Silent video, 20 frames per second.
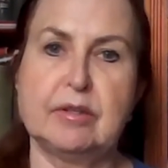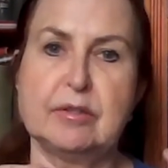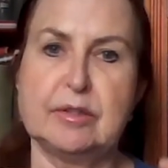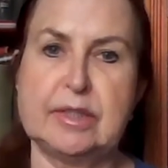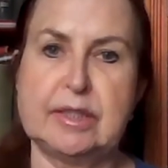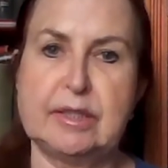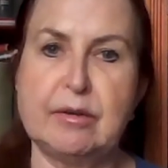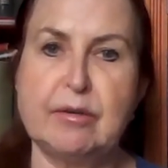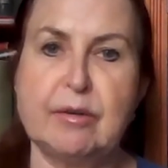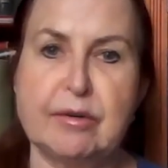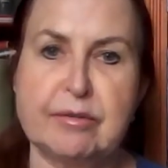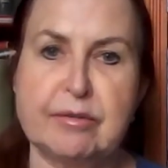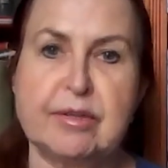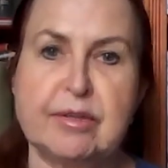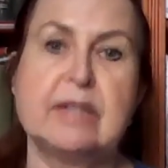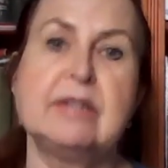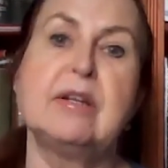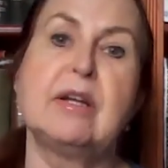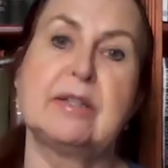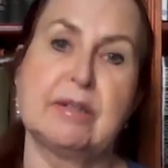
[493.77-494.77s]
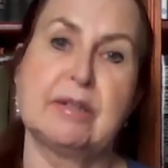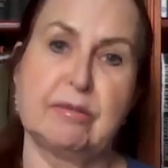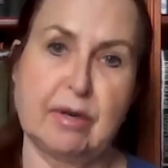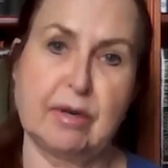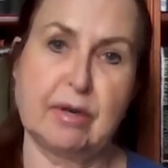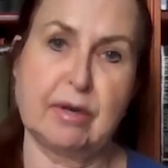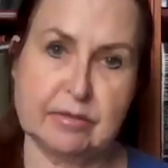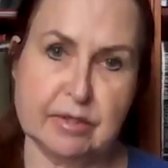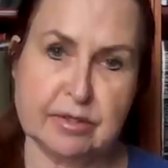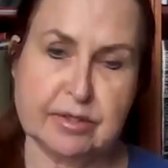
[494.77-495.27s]
the Earth and not
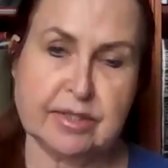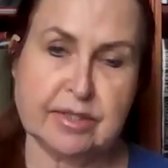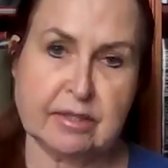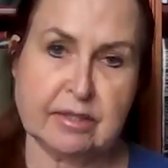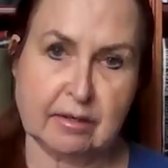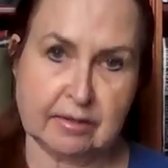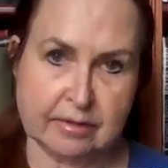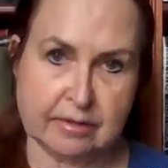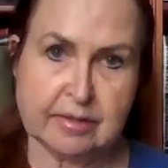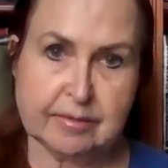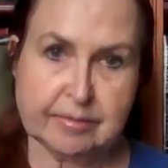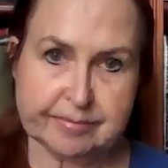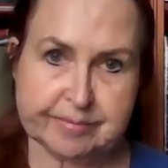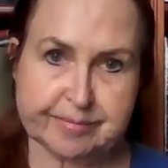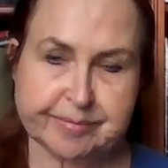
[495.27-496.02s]
around the sun,